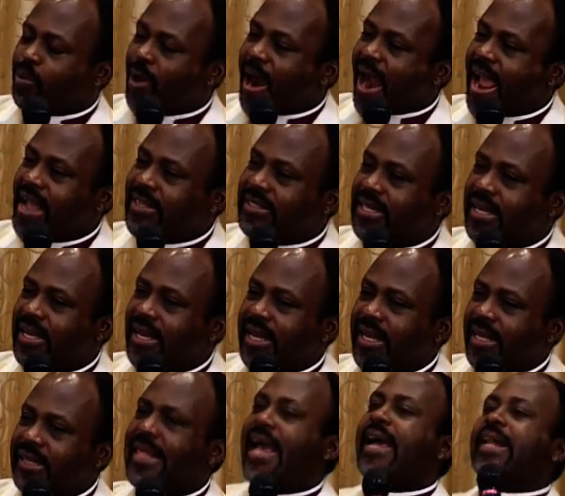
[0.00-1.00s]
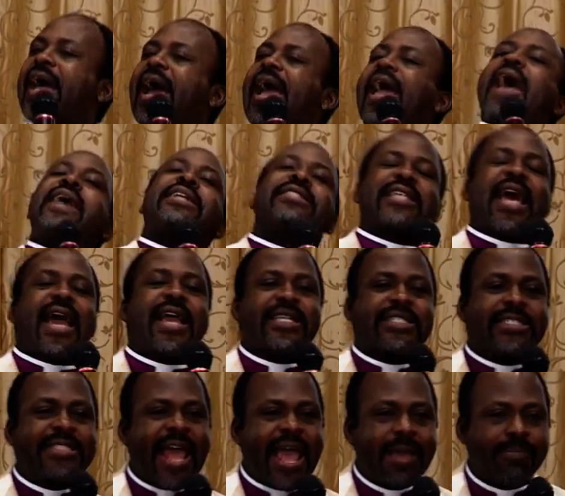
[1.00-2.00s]
price, then I answer
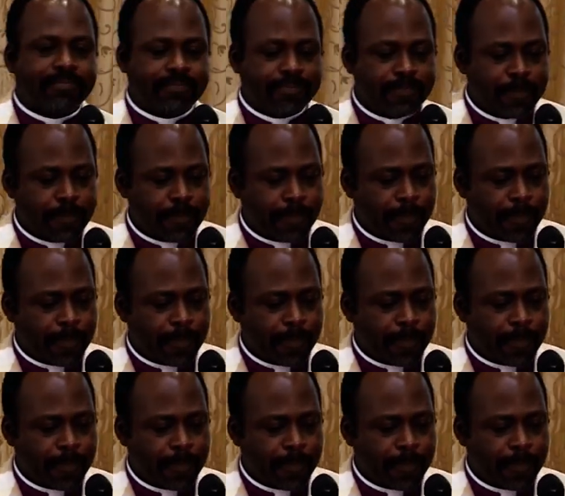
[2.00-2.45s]
his name.